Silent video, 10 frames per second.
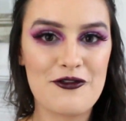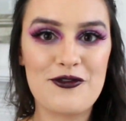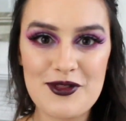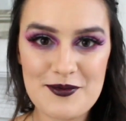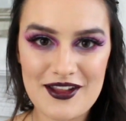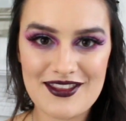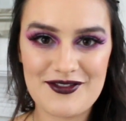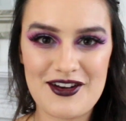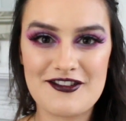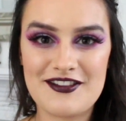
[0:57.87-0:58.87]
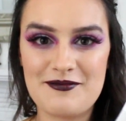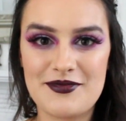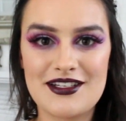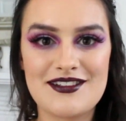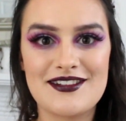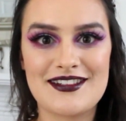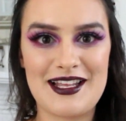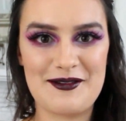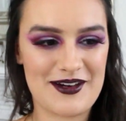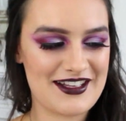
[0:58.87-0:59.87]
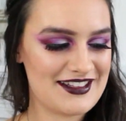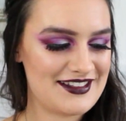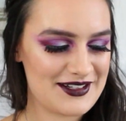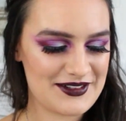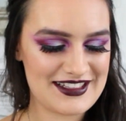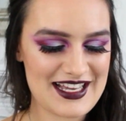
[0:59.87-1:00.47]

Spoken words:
for the month of November to celebrate the series,